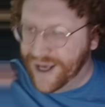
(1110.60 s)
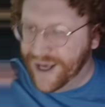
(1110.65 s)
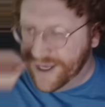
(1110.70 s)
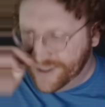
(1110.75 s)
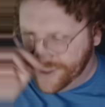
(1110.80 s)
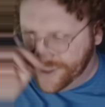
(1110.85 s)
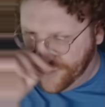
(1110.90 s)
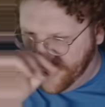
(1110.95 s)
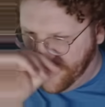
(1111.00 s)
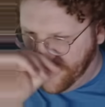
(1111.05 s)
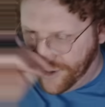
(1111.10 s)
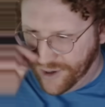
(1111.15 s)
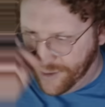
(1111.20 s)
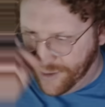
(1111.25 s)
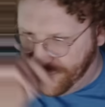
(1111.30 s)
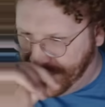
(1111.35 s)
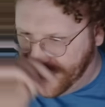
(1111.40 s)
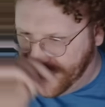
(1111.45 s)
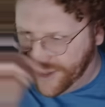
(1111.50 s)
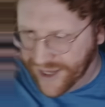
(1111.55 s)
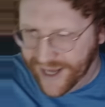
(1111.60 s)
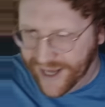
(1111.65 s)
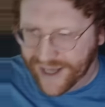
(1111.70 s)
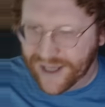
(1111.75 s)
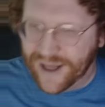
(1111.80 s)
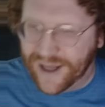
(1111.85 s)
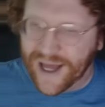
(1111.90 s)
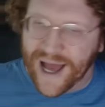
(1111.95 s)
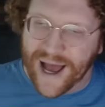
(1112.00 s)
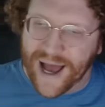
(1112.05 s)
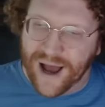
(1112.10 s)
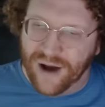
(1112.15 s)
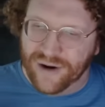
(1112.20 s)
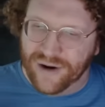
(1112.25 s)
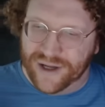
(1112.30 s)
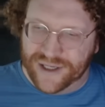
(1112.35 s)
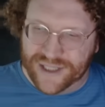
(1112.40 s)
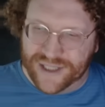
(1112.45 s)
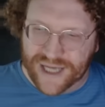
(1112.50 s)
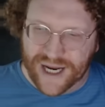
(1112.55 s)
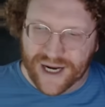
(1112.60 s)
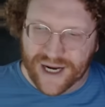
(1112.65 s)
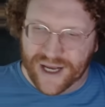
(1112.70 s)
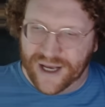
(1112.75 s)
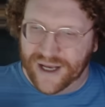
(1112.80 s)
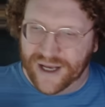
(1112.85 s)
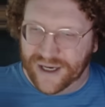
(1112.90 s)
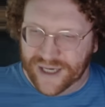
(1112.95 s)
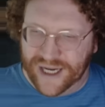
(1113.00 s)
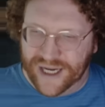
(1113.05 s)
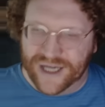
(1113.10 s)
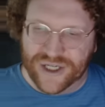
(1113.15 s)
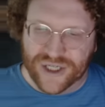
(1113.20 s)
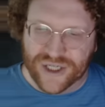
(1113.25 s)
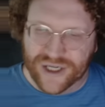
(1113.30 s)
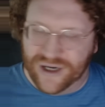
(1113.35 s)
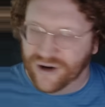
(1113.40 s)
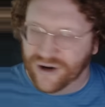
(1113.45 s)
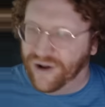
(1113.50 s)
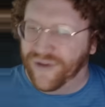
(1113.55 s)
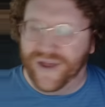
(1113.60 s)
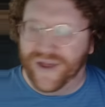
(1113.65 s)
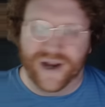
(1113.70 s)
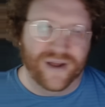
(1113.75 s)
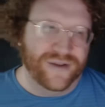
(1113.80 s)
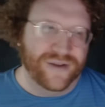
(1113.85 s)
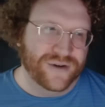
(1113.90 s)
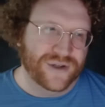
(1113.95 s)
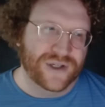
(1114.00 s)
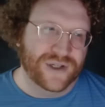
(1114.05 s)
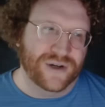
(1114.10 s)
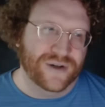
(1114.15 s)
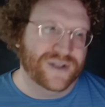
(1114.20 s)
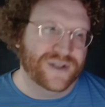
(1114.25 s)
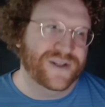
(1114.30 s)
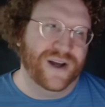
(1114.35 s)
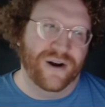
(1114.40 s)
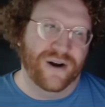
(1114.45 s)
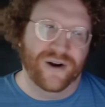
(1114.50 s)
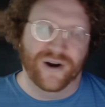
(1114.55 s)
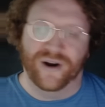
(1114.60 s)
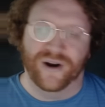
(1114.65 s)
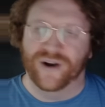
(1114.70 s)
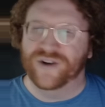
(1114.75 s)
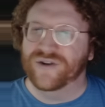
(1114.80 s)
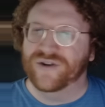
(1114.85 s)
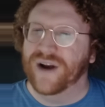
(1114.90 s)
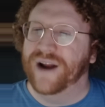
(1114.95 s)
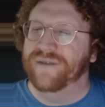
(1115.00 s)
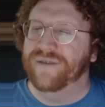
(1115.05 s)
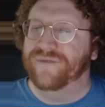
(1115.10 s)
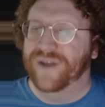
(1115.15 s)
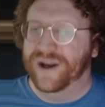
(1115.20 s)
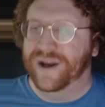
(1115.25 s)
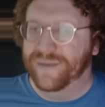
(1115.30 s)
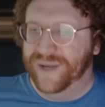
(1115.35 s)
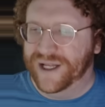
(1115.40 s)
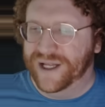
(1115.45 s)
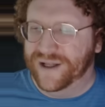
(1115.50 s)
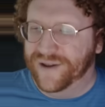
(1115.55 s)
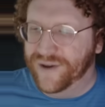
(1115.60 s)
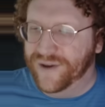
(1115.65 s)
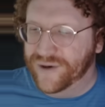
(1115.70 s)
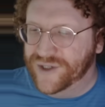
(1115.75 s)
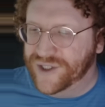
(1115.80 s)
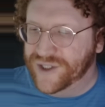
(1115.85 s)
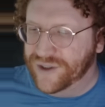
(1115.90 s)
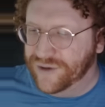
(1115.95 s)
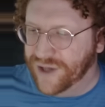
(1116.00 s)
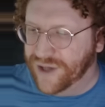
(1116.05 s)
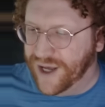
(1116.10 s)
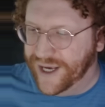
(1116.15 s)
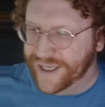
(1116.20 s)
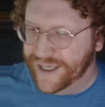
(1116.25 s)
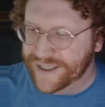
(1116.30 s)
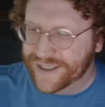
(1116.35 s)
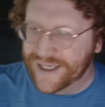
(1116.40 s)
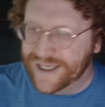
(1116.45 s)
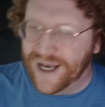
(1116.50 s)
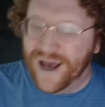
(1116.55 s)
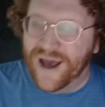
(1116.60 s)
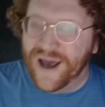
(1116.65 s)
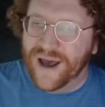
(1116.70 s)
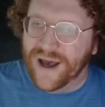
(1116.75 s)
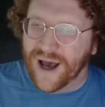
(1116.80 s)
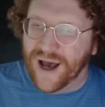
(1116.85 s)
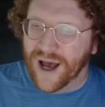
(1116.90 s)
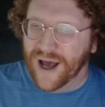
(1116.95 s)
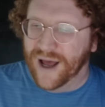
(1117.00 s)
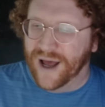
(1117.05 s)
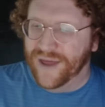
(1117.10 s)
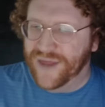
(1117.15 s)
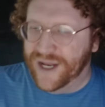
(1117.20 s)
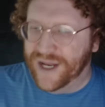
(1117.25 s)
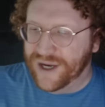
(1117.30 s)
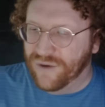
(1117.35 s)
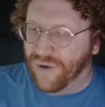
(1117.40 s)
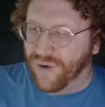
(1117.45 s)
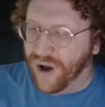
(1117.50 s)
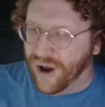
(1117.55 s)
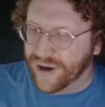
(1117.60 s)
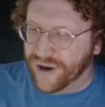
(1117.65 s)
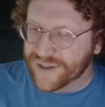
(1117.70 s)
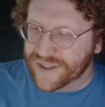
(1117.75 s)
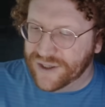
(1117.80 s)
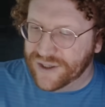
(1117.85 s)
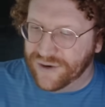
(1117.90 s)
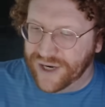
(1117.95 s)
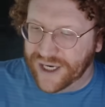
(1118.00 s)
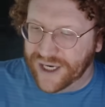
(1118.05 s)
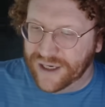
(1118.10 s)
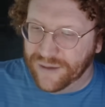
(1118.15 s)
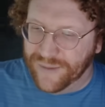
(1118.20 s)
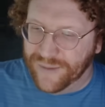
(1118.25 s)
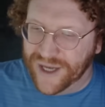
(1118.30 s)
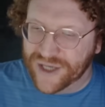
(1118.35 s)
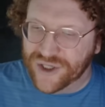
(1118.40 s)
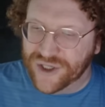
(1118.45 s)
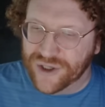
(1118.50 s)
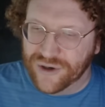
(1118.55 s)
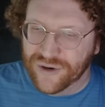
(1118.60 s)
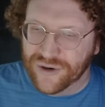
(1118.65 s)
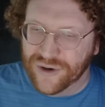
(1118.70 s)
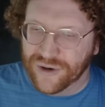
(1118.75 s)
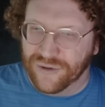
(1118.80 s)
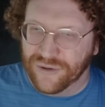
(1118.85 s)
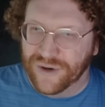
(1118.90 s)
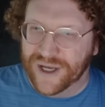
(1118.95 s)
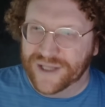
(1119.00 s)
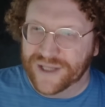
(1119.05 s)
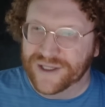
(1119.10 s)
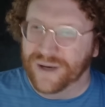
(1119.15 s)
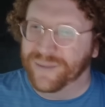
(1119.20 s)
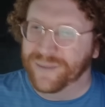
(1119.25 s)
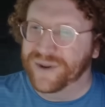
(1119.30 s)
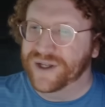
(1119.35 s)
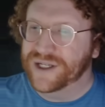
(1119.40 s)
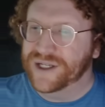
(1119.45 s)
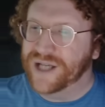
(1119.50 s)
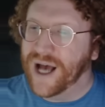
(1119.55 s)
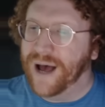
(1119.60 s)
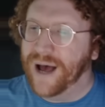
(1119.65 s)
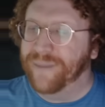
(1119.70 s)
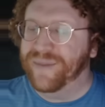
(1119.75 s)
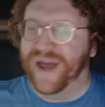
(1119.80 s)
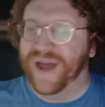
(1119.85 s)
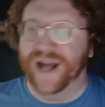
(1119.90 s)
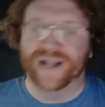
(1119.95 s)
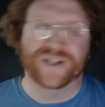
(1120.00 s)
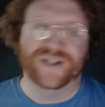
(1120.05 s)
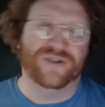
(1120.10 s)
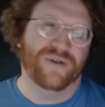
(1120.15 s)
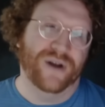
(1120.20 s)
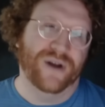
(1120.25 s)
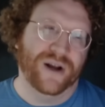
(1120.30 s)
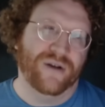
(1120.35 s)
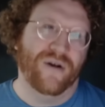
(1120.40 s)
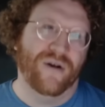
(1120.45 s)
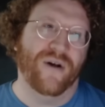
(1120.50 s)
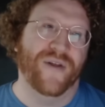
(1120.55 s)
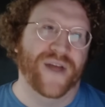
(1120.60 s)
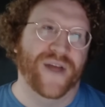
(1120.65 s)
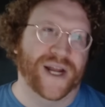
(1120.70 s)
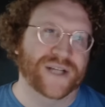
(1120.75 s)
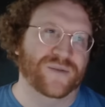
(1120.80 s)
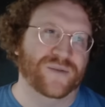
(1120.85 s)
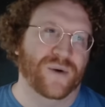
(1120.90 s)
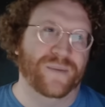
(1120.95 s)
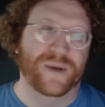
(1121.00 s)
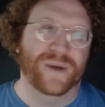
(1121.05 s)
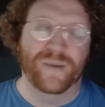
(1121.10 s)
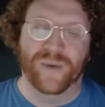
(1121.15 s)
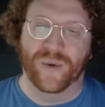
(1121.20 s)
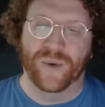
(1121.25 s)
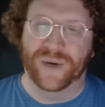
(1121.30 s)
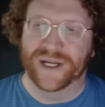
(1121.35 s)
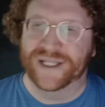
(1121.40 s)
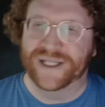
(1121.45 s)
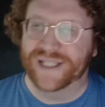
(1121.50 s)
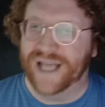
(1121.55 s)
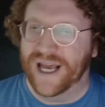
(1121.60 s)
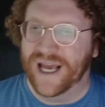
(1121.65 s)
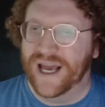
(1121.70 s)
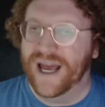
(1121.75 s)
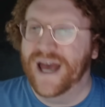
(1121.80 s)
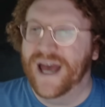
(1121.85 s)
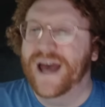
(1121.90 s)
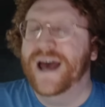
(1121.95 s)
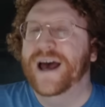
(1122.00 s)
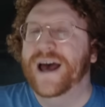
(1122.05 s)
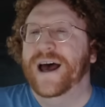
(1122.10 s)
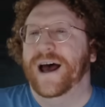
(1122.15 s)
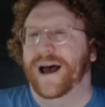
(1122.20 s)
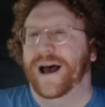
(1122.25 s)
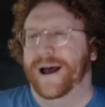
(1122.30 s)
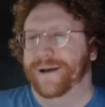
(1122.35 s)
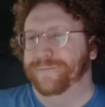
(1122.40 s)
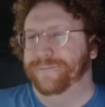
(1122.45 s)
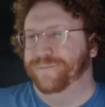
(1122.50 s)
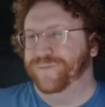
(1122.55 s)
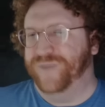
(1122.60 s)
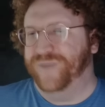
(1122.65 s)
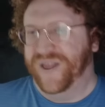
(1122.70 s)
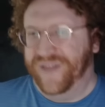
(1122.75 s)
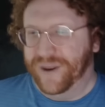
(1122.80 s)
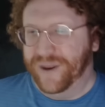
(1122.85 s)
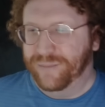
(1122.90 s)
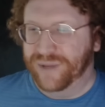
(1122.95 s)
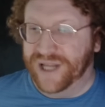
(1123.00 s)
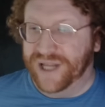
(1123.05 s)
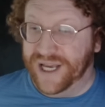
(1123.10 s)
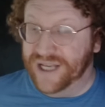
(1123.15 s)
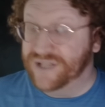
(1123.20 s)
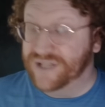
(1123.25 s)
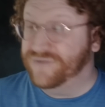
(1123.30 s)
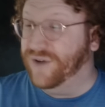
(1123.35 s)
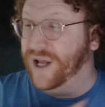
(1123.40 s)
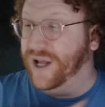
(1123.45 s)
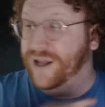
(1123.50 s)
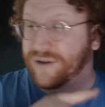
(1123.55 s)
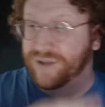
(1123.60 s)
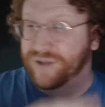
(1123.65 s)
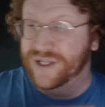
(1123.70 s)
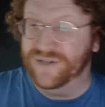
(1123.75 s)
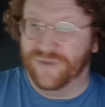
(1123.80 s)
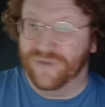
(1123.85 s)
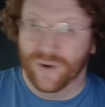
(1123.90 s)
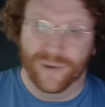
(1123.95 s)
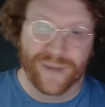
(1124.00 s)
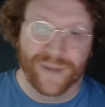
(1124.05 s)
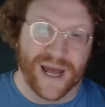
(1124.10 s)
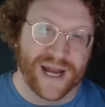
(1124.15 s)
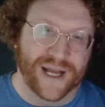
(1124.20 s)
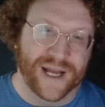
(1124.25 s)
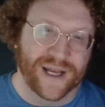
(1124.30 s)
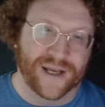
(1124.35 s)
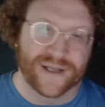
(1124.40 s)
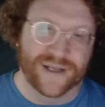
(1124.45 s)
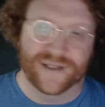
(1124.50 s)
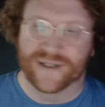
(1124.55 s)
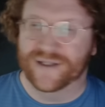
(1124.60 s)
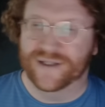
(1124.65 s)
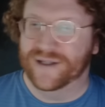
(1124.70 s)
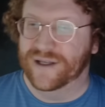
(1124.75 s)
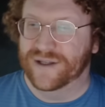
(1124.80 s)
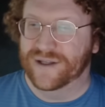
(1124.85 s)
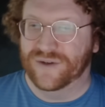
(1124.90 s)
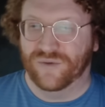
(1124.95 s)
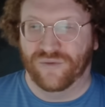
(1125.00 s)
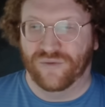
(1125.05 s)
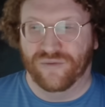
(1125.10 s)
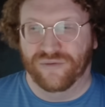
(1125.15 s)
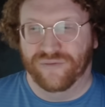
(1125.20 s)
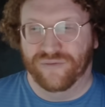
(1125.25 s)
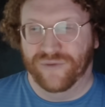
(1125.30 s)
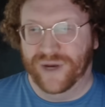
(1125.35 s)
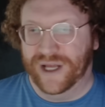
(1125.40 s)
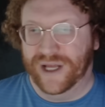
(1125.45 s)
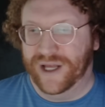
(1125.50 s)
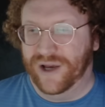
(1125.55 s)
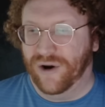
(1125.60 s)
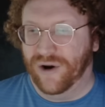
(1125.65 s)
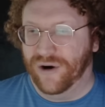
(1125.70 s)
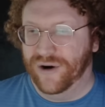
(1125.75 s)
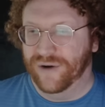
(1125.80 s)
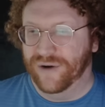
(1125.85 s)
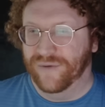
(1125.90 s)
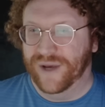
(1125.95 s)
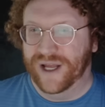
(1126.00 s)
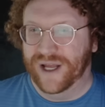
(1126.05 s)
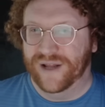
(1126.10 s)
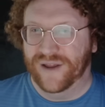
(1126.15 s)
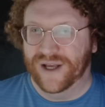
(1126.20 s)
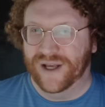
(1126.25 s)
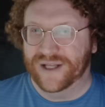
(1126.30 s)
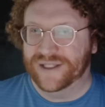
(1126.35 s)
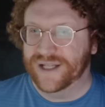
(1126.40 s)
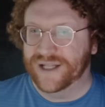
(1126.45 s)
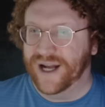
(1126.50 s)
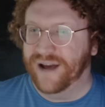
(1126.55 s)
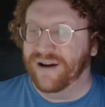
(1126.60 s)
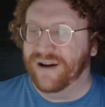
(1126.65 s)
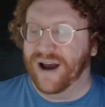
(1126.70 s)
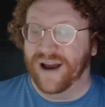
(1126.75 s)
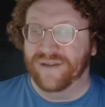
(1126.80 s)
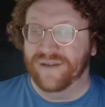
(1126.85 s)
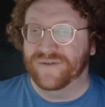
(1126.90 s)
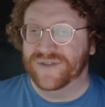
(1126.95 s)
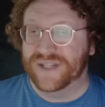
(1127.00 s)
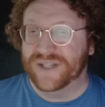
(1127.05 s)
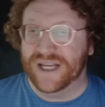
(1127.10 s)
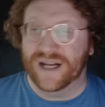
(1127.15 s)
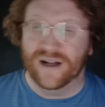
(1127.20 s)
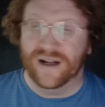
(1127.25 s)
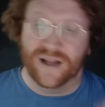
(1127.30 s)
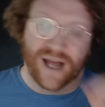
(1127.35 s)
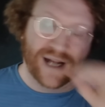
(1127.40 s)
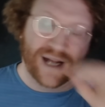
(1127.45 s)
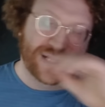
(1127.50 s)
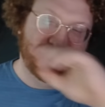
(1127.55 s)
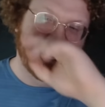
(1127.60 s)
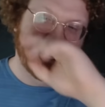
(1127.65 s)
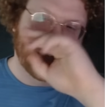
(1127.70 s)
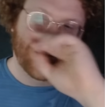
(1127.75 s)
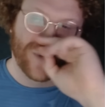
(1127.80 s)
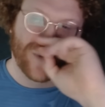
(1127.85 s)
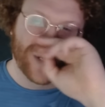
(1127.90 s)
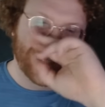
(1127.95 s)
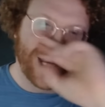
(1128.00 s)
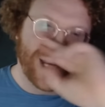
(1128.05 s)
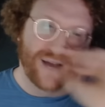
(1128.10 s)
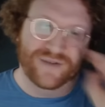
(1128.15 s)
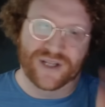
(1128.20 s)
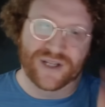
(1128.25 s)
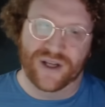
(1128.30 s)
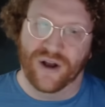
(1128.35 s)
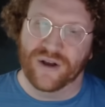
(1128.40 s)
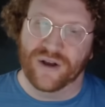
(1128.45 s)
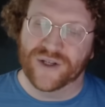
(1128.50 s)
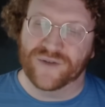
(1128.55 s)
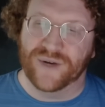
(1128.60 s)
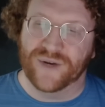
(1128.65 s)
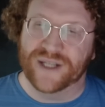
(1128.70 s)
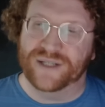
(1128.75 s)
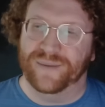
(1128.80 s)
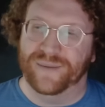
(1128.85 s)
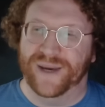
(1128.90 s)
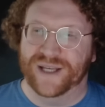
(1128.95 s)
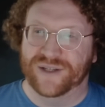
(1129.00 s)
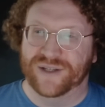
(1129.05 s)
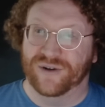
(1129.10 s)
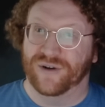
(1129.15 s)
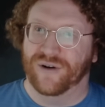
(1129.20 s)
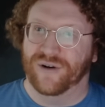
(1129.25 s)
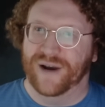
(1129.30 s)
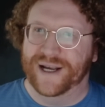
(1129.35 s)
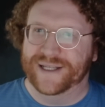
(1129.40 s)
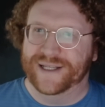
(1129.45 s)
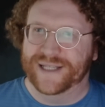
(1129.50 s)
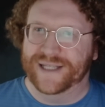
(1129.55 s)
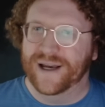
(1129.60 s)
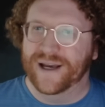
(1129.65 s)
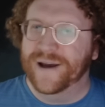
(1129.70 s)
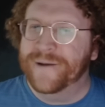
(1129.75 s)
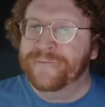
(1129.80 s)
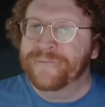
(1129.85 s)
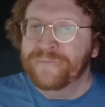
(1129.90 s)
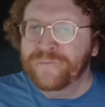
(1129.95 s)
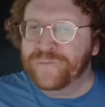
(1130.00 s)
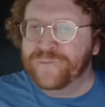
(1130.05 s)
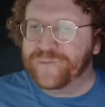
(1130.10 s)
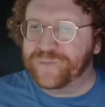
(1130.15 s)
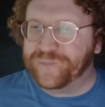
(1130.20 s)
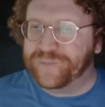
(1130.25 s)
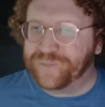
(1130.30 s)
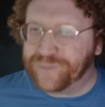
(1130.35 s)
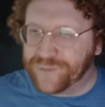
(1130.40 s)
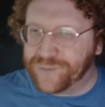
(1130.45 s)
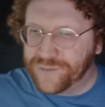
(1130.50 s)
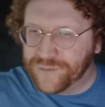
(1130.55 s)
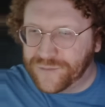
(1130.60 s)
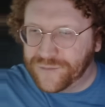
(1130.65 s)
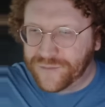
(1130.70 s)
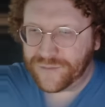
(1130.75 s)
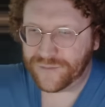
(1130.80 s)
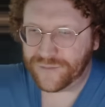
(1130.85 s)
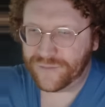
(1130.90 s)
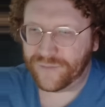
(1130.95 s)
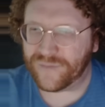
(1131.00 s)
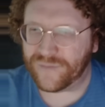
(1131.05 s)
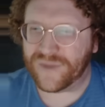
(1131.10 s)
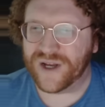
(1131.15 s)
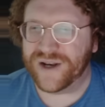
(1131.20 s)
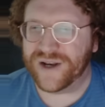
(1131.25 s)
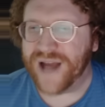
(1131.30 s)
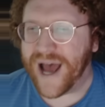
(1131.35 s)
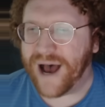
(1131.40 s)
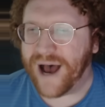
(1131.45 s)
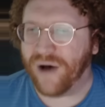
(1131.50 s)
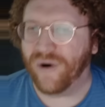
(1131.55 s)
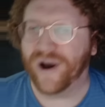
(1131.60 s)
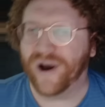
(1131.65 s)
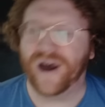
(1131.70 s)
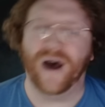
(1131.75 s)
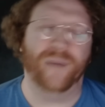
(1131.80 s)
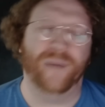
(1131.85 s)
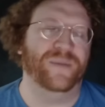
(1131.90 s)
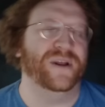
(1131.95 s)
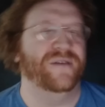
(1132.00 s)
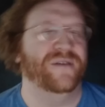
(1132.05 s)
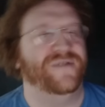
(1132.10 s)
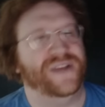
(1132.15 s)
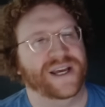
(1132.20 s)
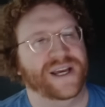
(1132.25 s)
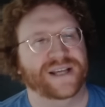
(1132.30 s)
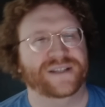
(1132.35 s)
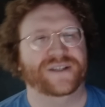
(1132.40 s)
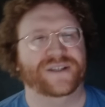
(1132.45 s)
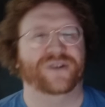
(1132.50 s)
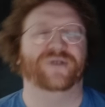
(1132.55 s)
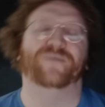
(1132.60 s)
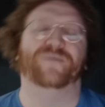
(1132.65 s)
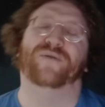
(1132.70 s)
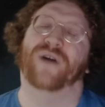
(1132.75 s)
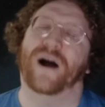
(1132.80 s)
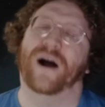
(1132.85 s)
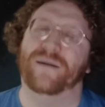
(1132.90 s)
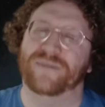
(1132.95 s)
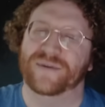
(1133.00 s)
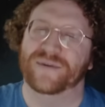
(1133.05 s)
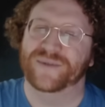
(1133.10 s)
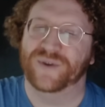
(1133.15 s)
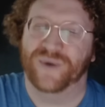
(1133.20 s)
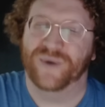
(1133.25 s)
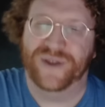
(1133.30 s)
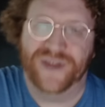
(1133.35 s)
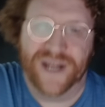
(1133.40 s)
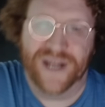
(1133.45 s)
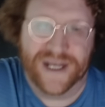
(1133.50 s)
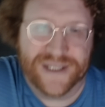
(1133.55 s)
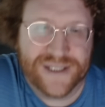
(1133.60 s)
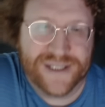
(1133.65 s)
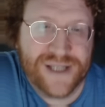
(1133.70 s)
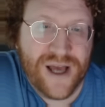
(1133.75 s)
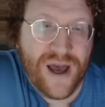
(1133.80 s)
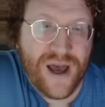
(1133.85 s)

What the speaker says: So you're going to put like cloud and data and agent and all that other certs there, and you're going to try to fit them into those 2 lines. Then you also need to make sure your degree is up at the top. That is critical. That is what people want to see. And then please follow this formatting, because it's really hard to read this. And I've seen a lot of Salesforce devs, and y'all's resumes are crazy. Now, a couple of things that are problems with this